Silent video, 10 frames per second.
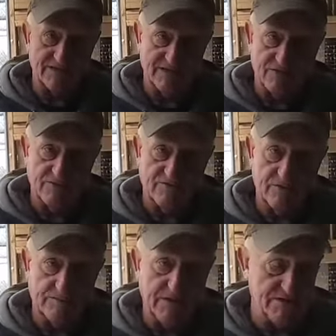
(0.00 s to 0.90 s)
isn't good for
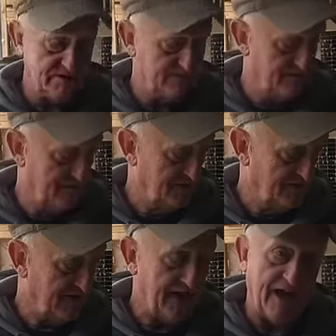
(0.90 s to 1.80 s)
a
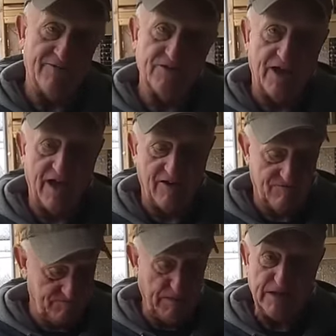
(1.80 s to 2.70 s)
pigeon. They have to
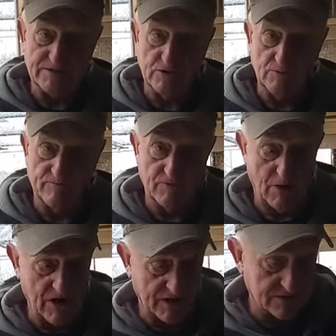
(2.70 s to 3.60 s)
have pea soup for
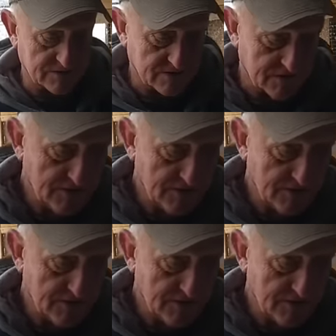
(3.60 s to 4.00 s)
brains.